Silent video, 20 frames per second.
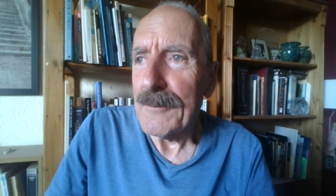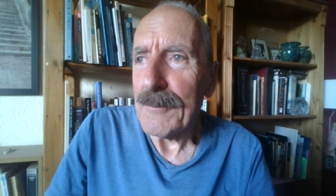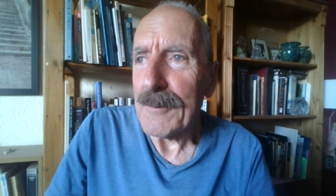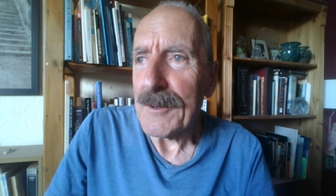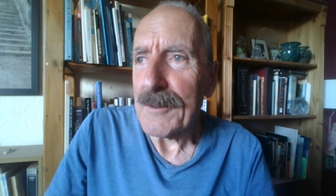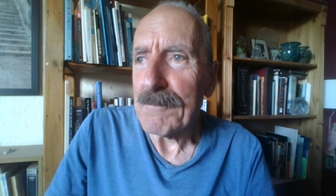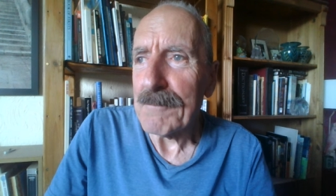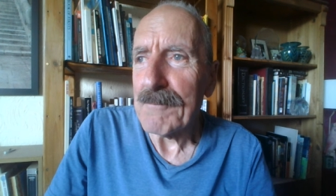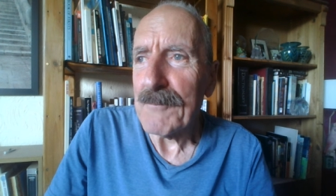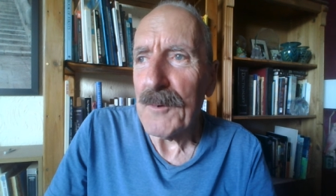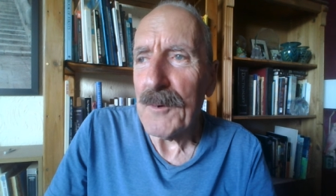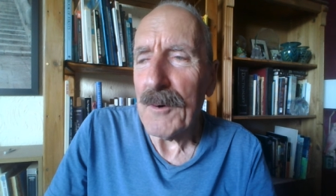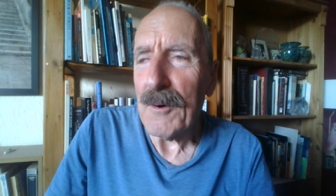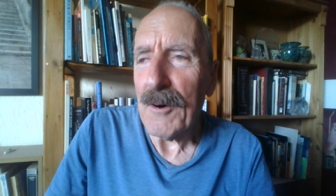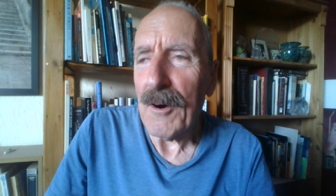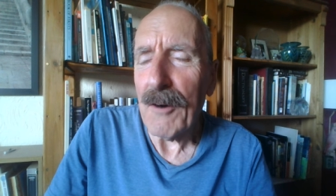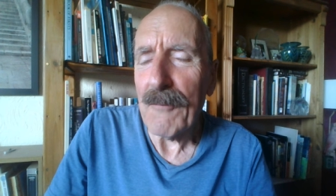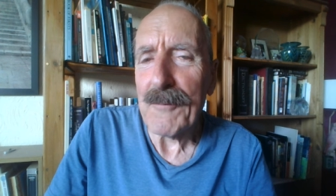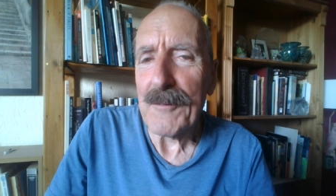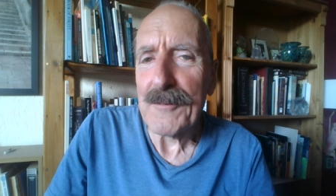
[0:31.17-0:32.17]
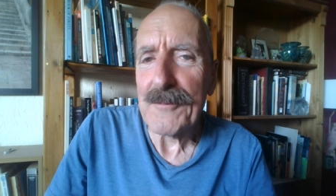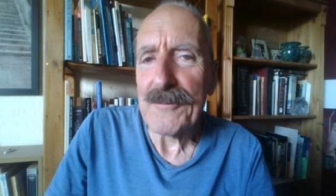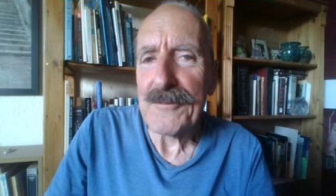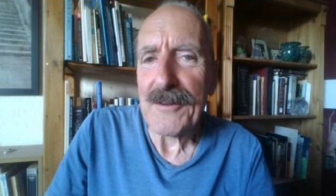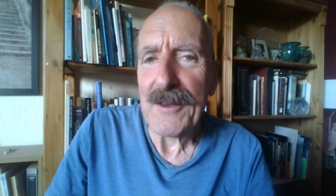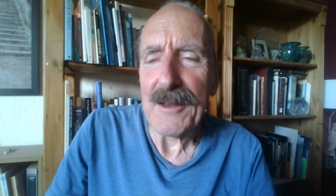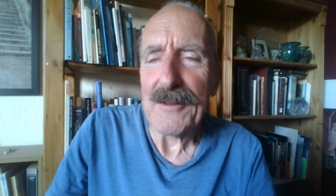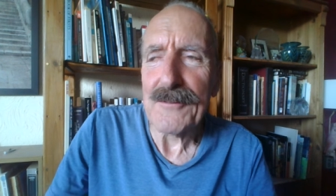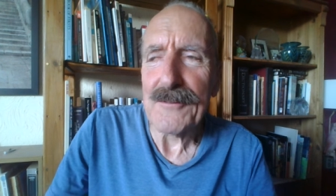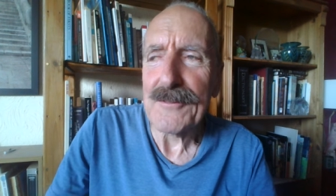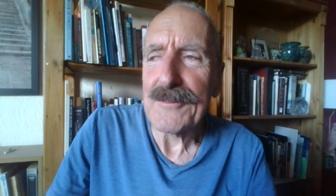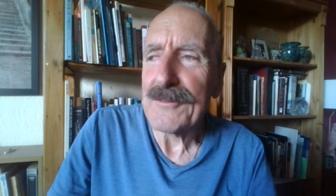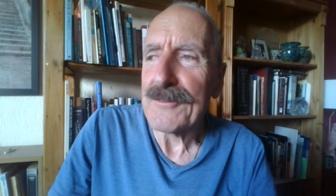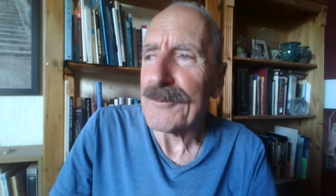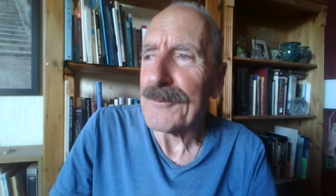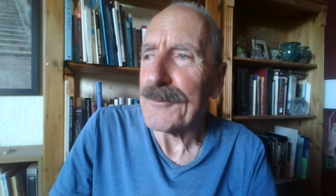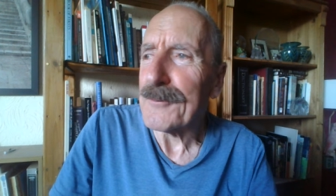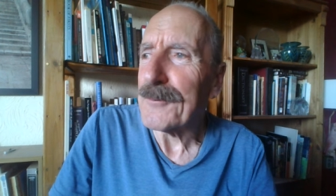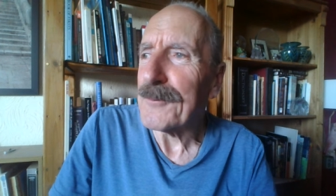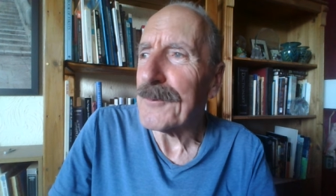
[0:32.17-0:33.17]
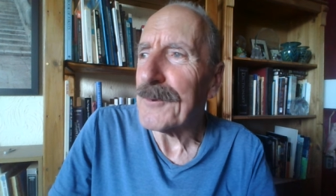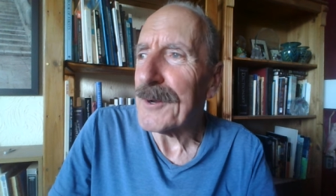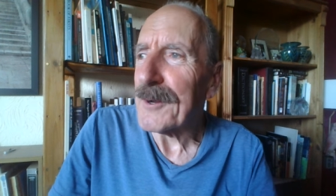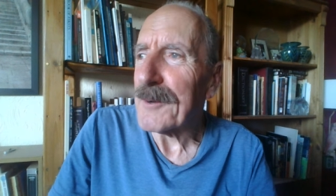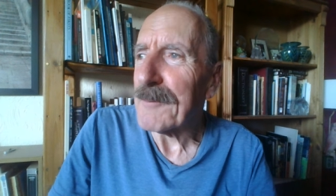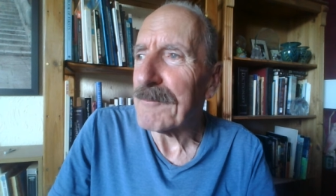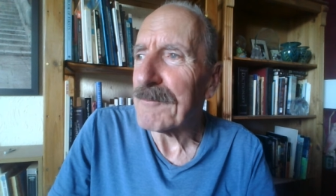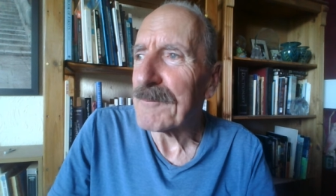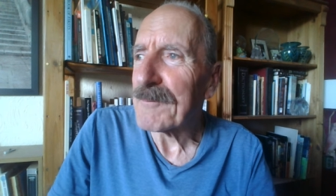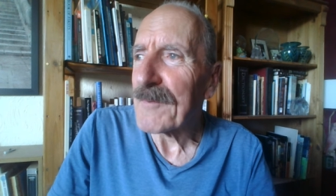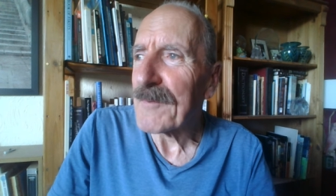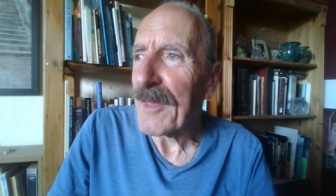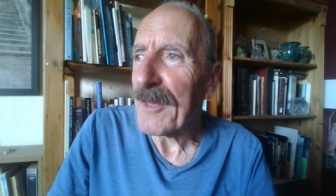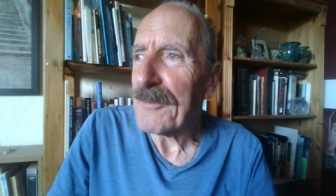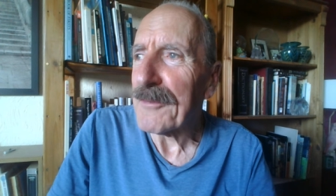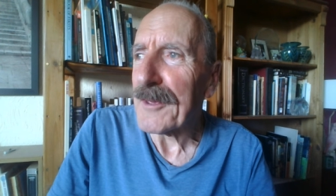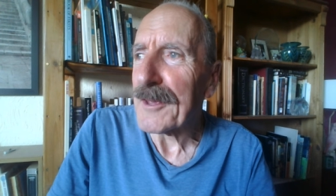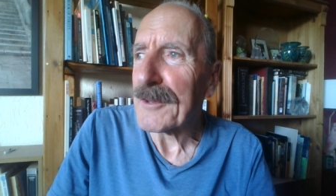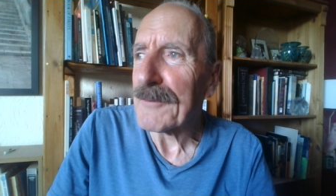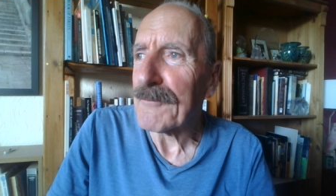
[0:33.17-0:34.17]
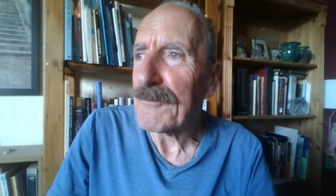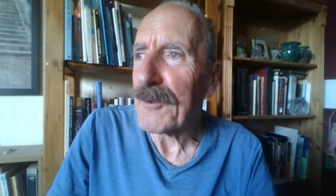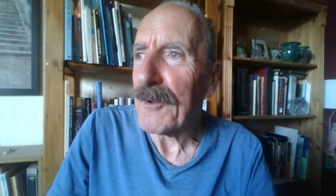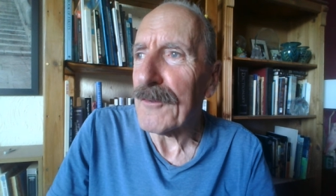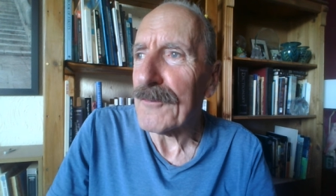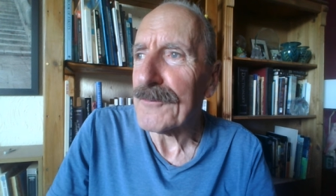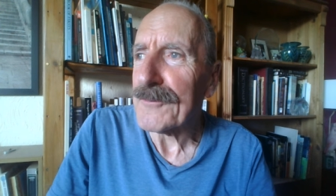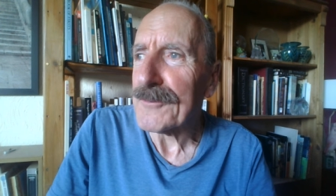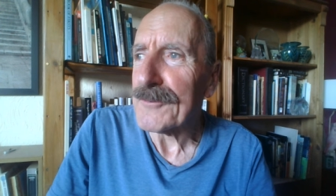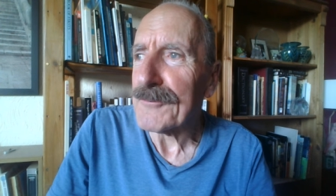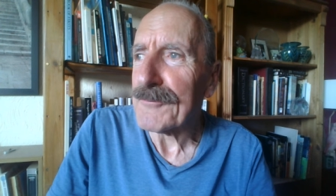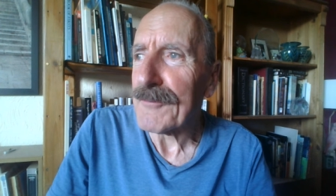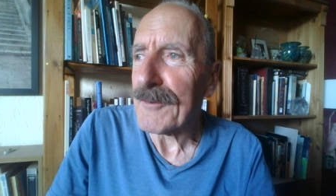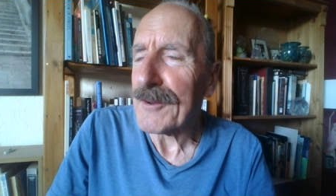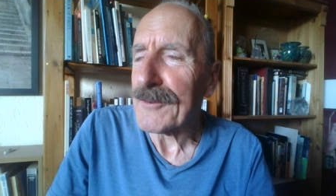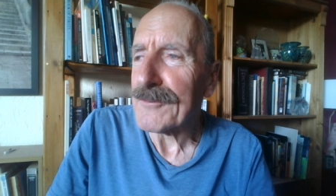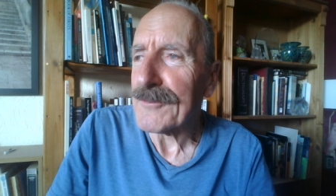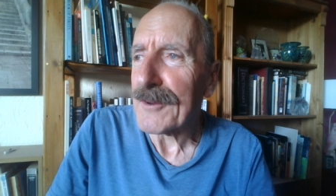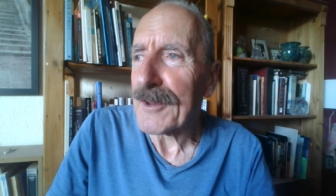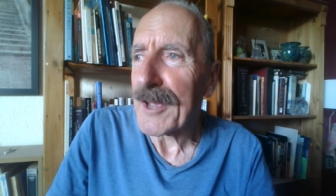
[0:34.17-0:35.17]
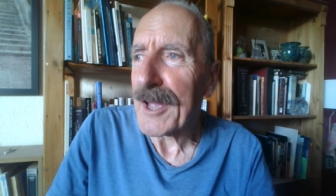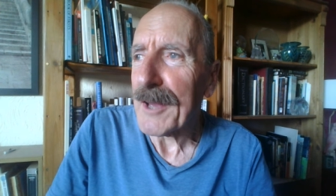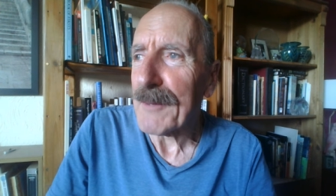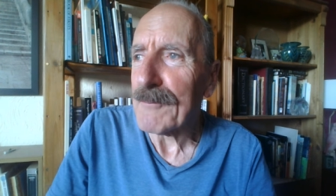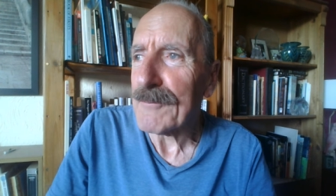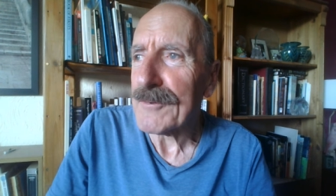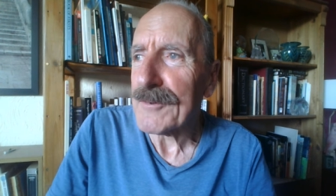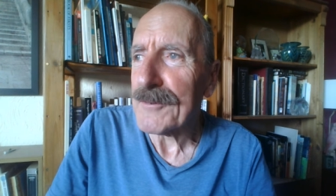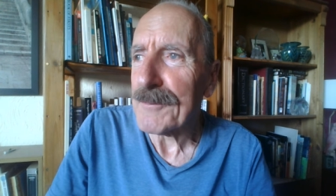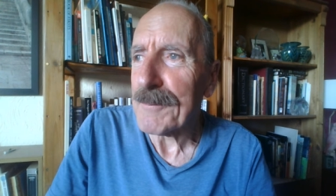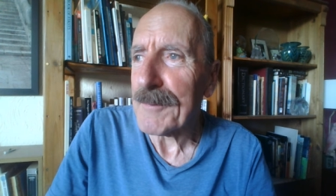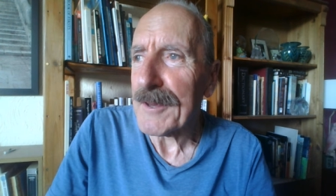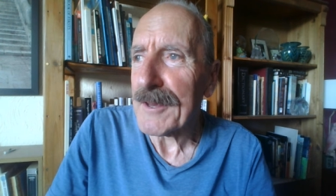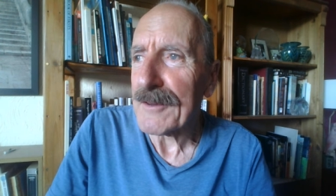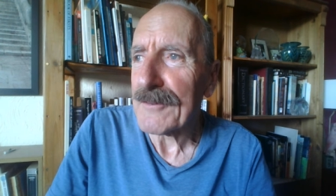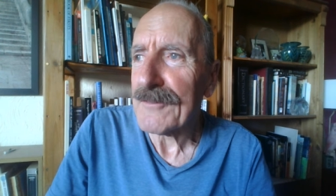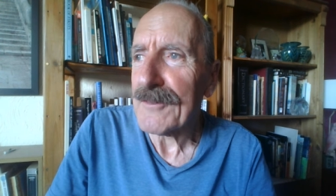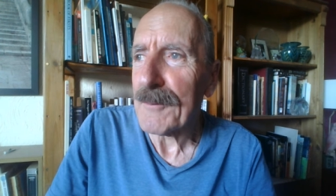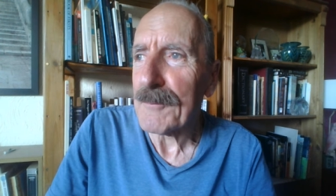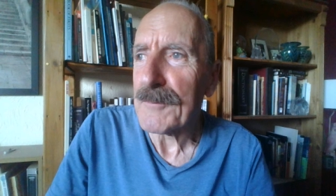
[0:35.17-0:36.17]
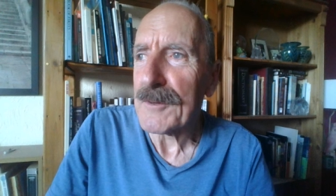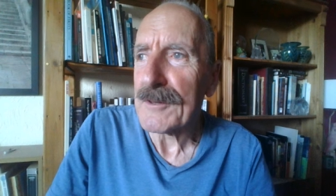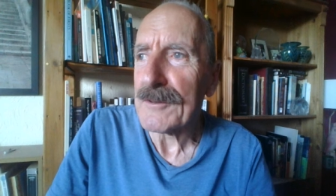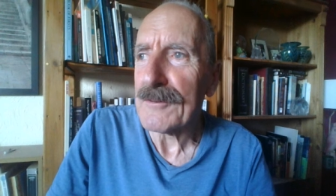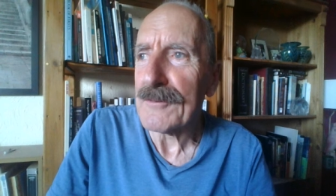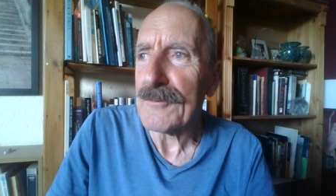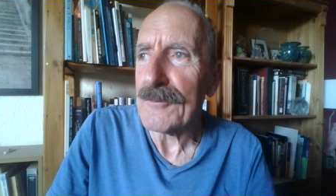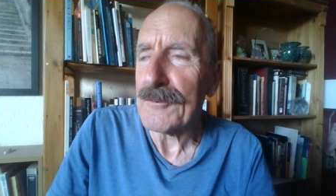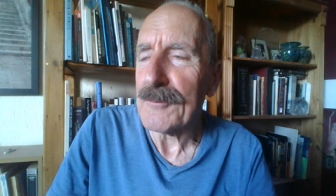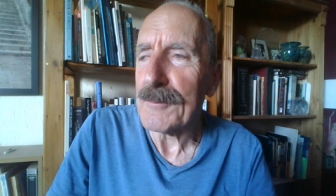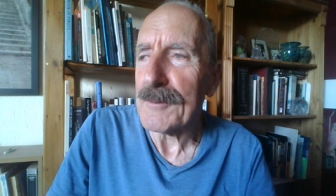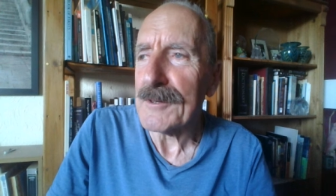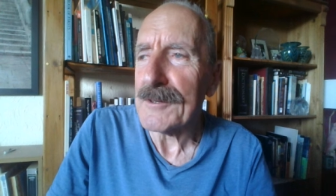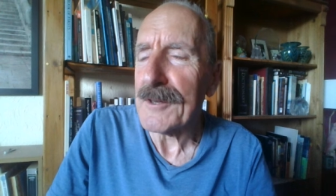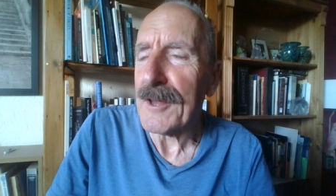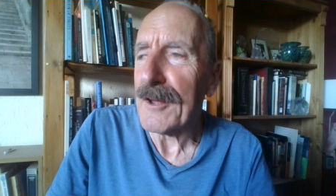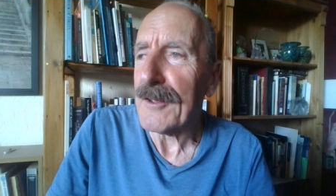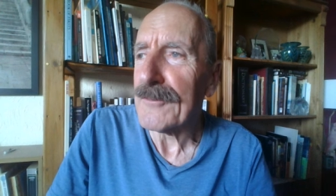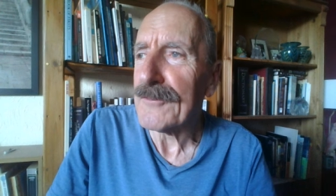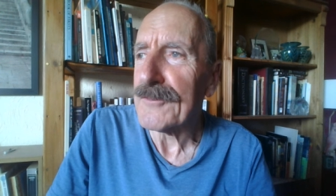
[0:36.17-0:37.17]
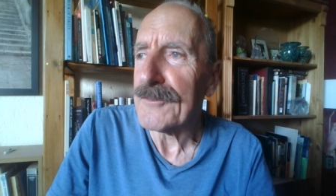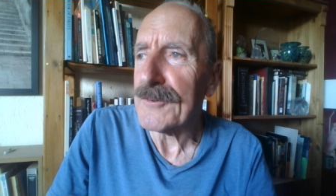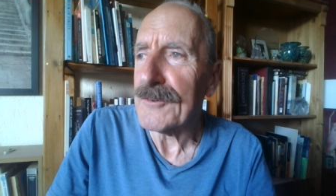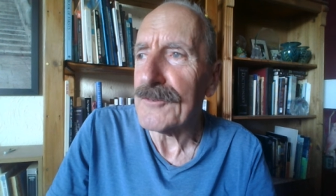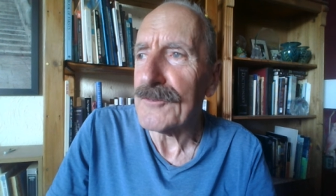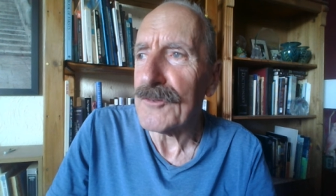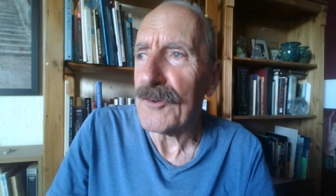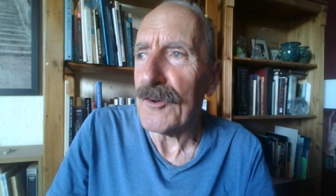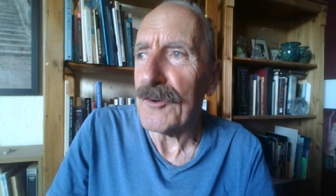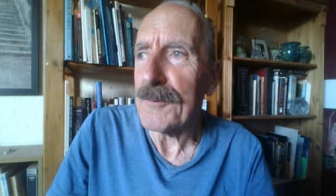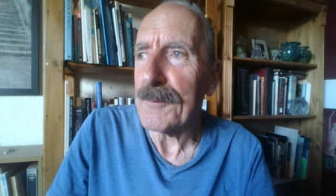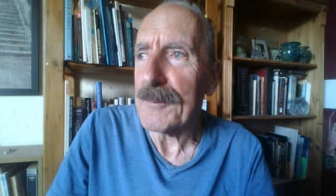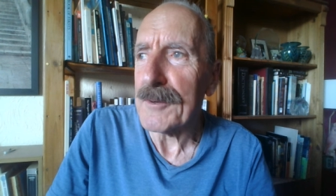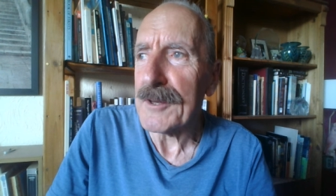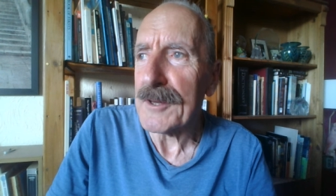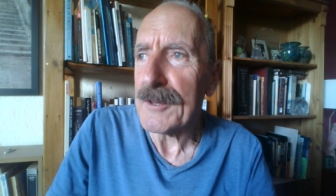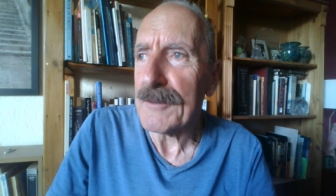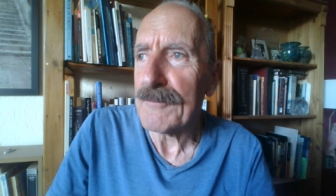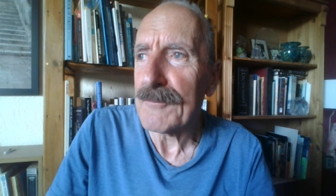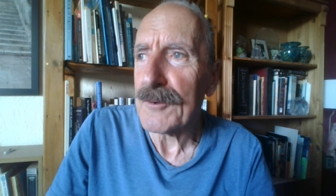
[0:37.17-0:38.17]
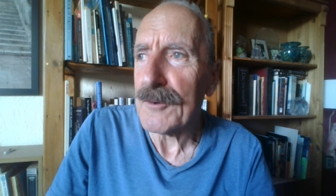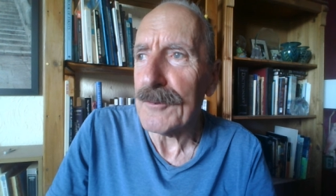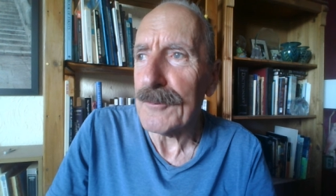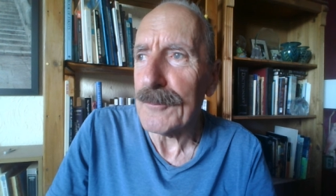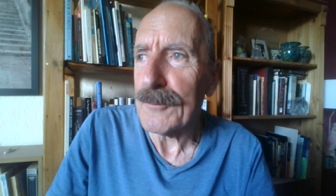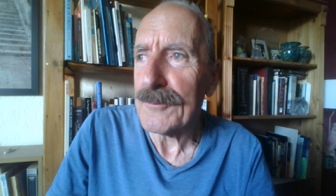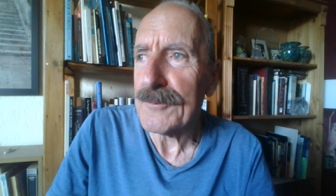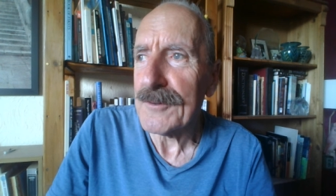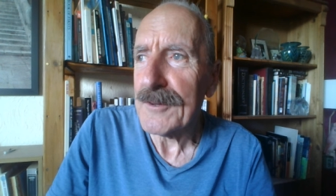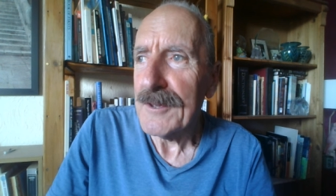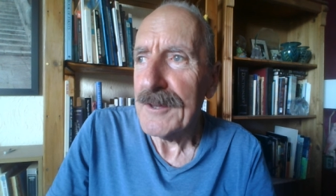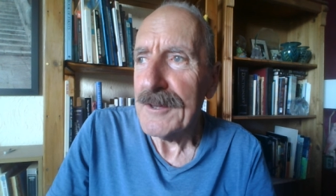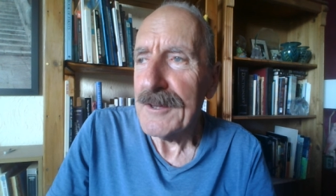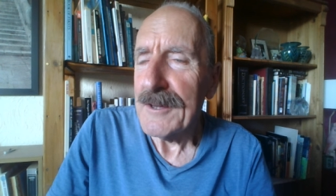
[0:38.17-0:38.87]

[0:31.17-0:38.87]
We often tends to um, think of concentration camps as being something to do with Nazi Germany, of course.